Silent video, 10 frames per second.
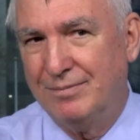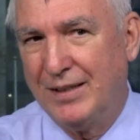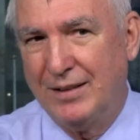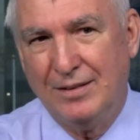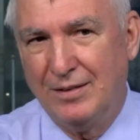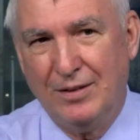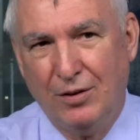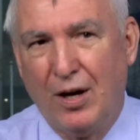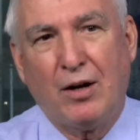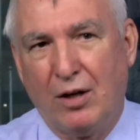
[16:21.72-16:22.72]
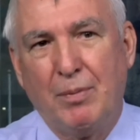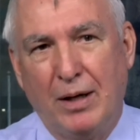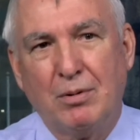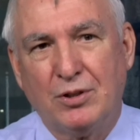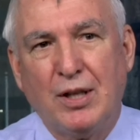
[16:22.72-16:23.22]
then you're not going to be
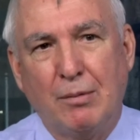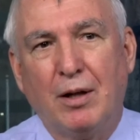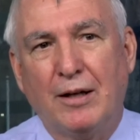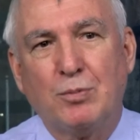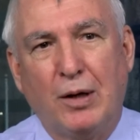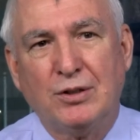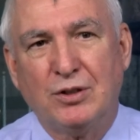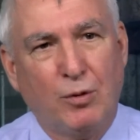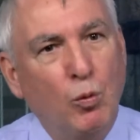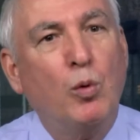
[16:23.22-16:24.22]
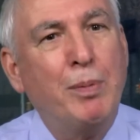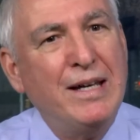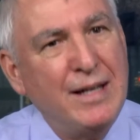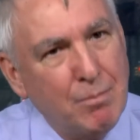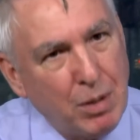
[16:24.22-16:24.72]
able to stabilize prices. It will
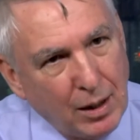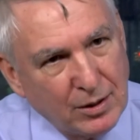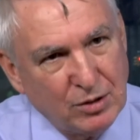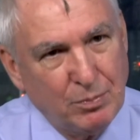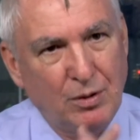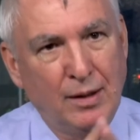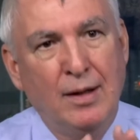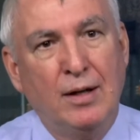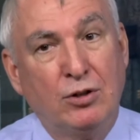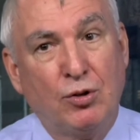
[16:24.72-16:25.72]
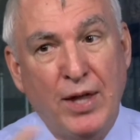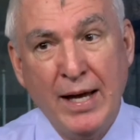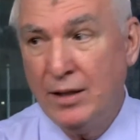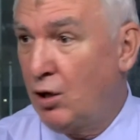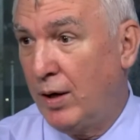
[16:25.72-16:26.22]
be impossible. So
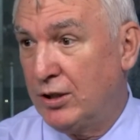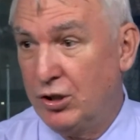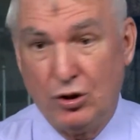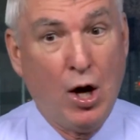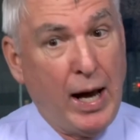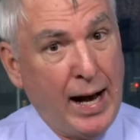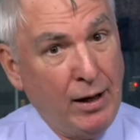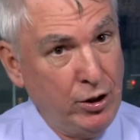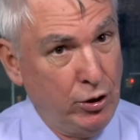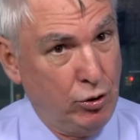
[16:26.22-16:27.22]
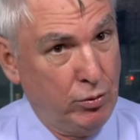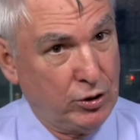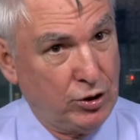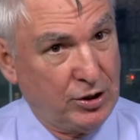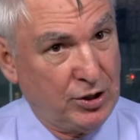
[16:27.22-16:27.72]
then the question is, how do you do
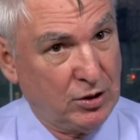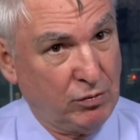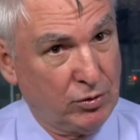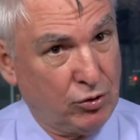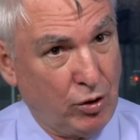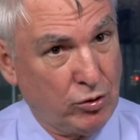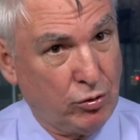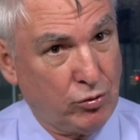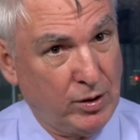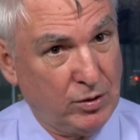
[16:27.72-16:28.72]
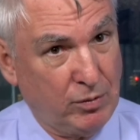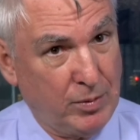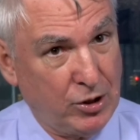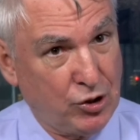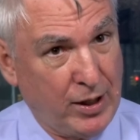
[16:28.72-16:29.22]
a successful structural
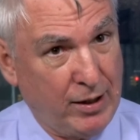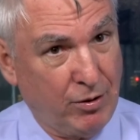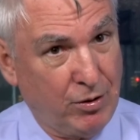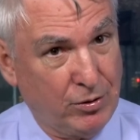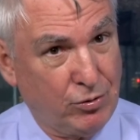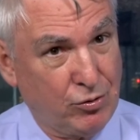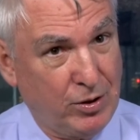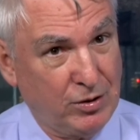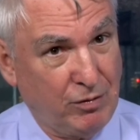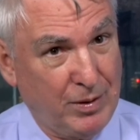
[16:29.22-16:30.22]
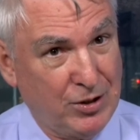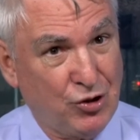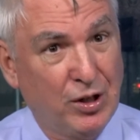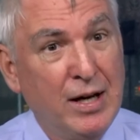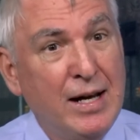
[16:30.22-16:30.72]
transformation, agricultural
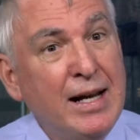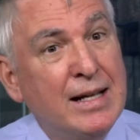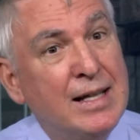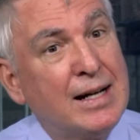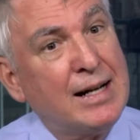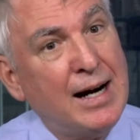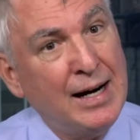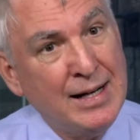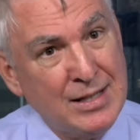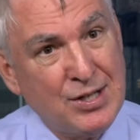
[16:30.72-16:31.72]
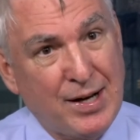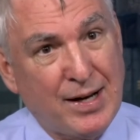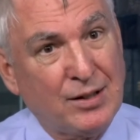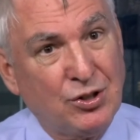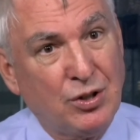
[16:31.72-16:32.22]
transformation, in the
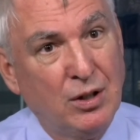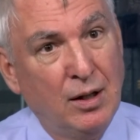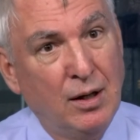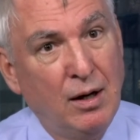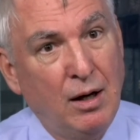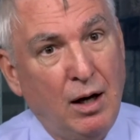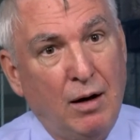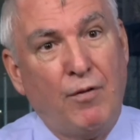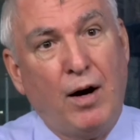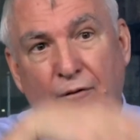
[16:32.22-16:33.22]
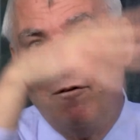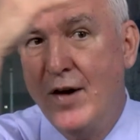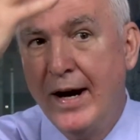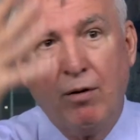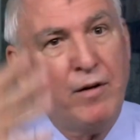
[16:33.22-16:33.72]
context of a
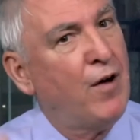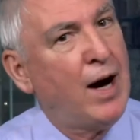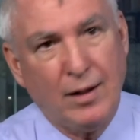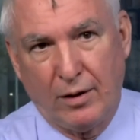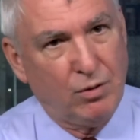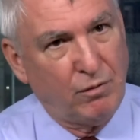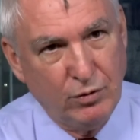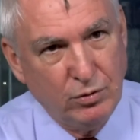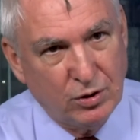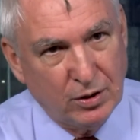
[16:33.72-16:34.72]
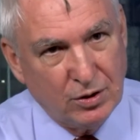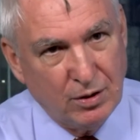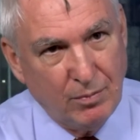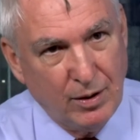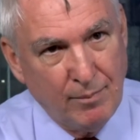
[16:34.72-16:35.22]
very volatile food
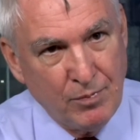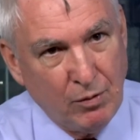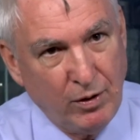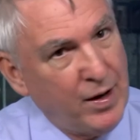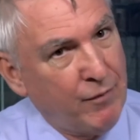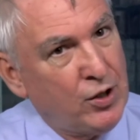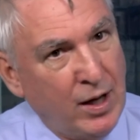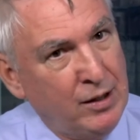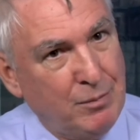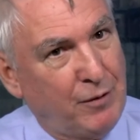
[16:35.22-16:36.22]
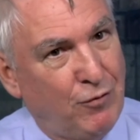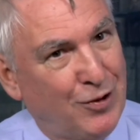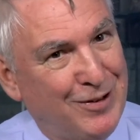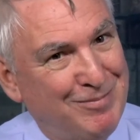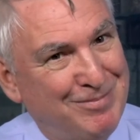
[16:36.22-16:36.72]
system? We've never done it
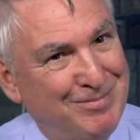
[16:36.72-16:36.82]
before.